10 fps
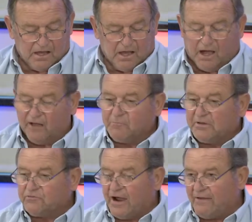I've
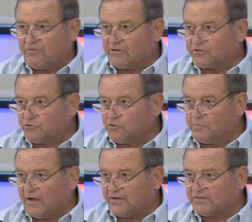been driving a school
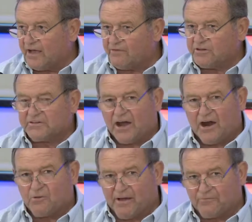bus. I
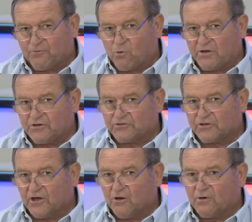retired about 4 years
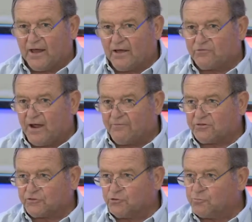ago, and I drive a
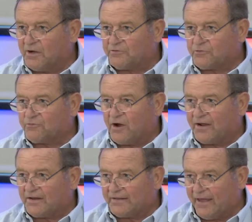school bus for
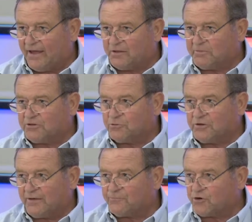Franklin County. Been doing
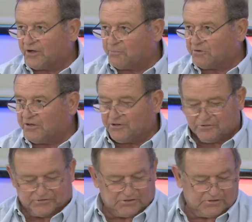that for a couple
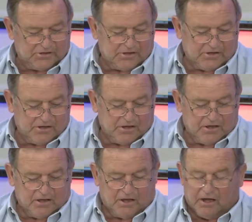years.
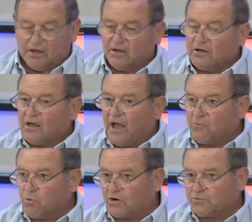I
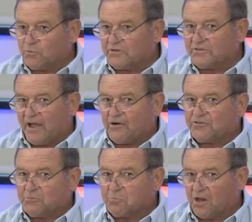worked with
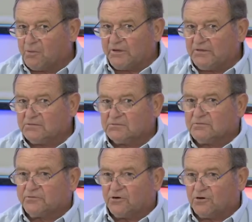Sanderson Plumbing
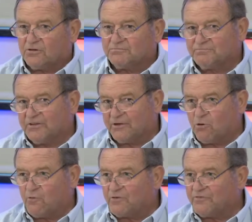for a little
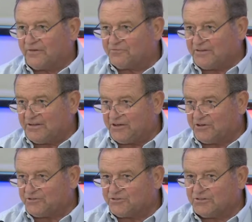over 50
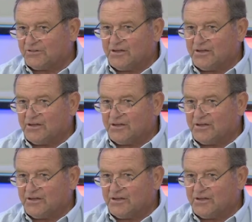years.